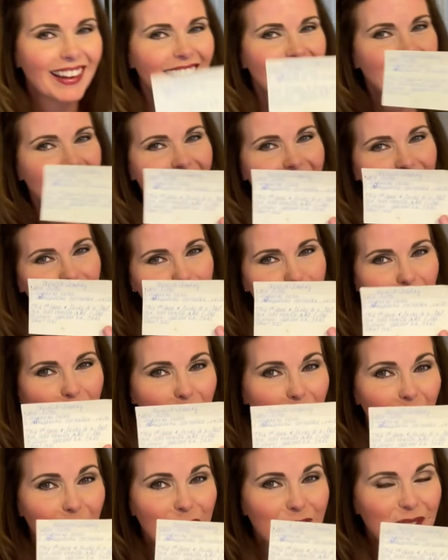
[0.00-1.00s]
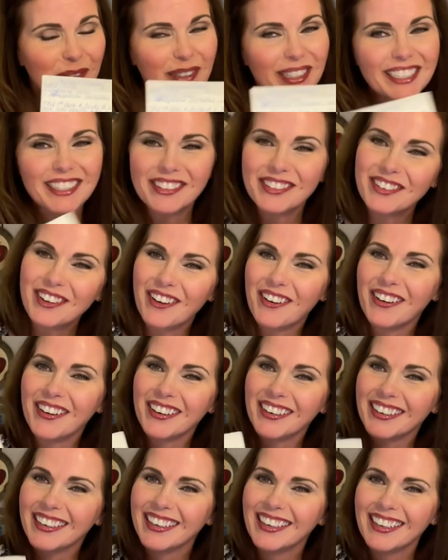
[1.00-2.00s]
Here's my mom's original
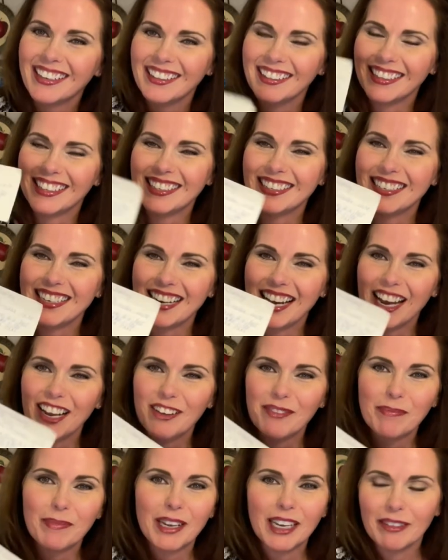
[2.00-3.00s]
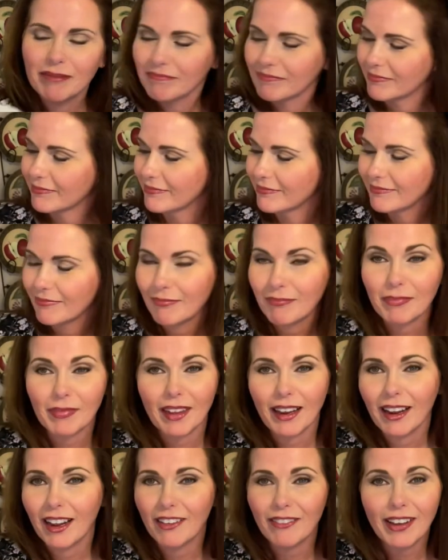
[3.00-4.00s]
card that she gave me
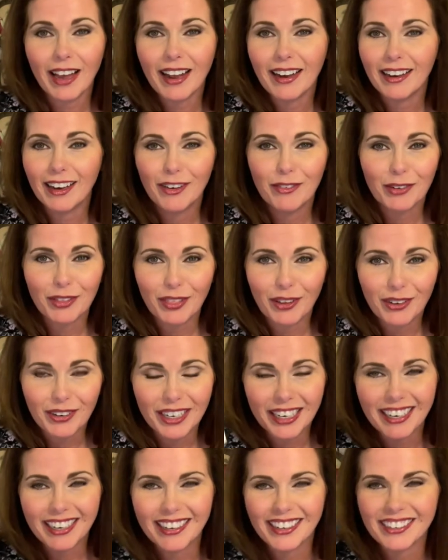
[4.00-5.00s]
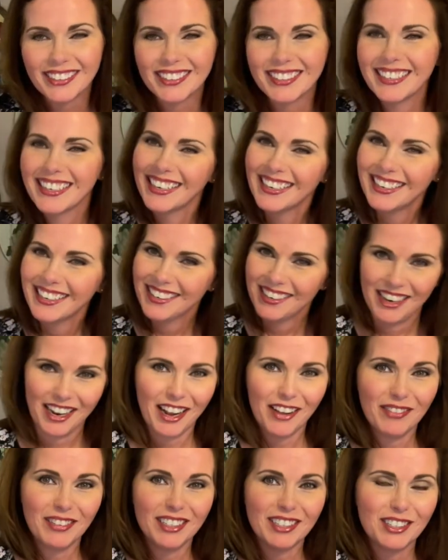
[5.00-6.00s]
I've had it for 30 years
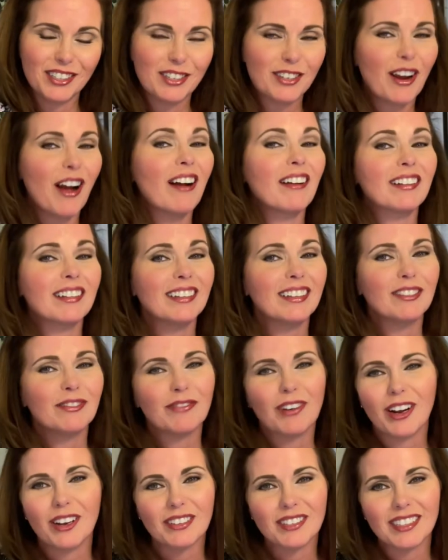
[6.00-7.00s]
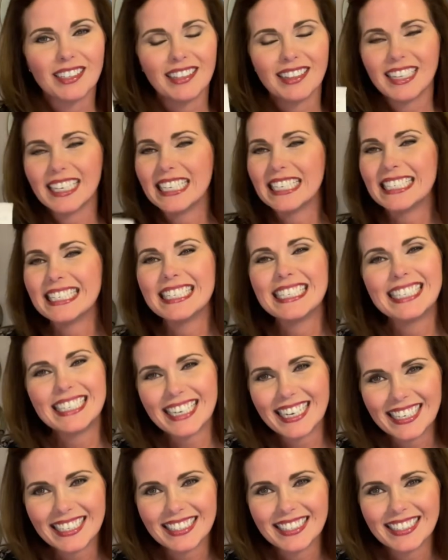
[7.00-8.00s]
of this chocolate frosting that is
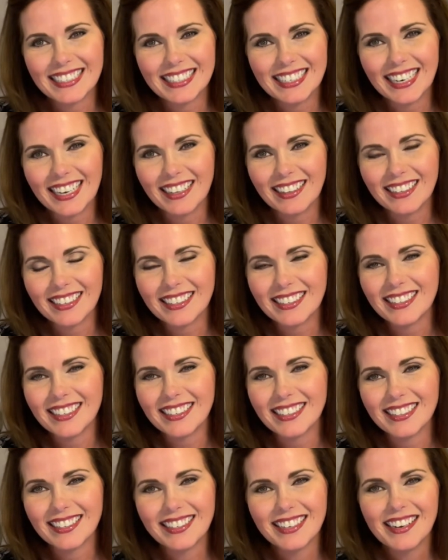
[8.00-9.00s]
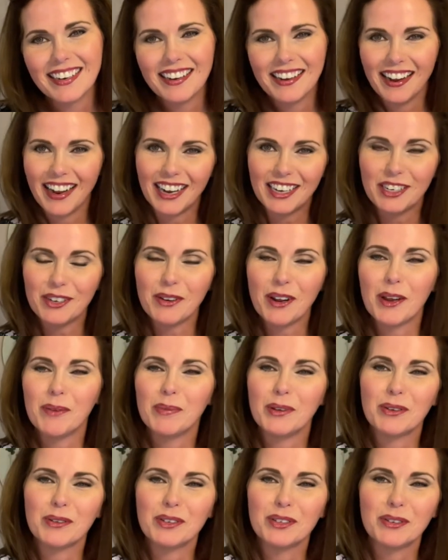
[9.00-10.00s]
just delicious. I do hope
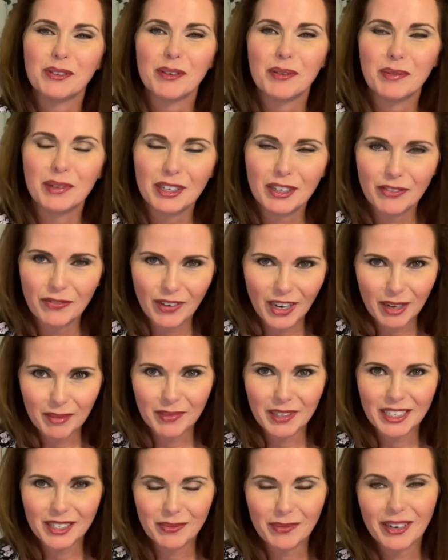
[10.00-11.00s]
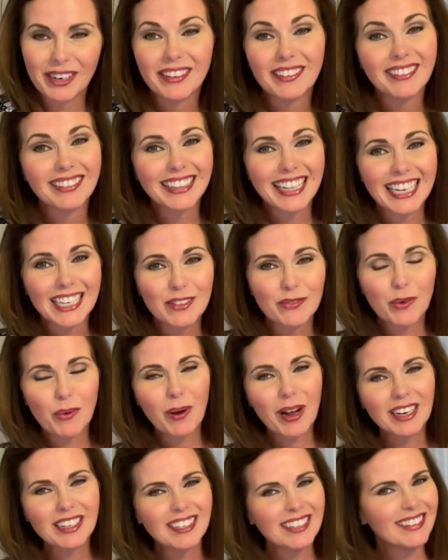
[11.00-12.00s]
you enjoy it with your family as well. Thanks for
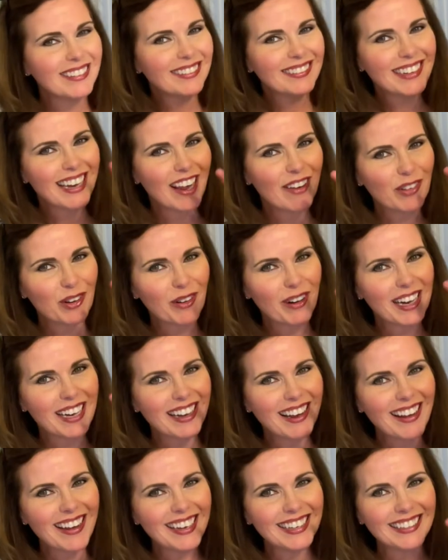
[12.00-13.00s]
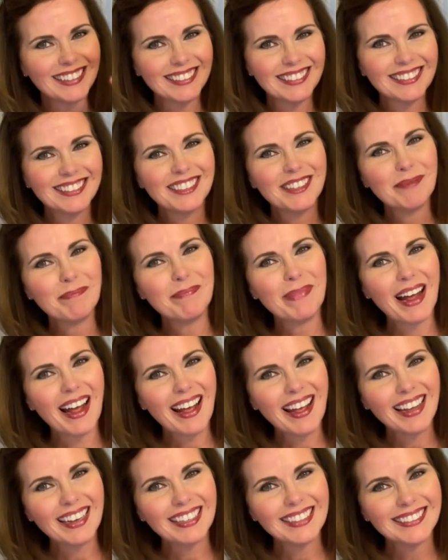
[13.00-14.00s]
watching. Have a great night.
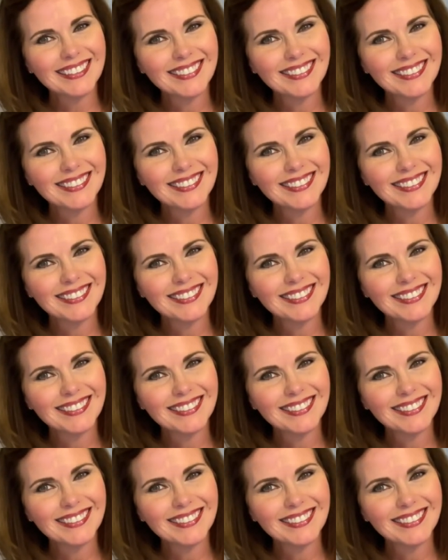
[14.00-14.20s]
Bye.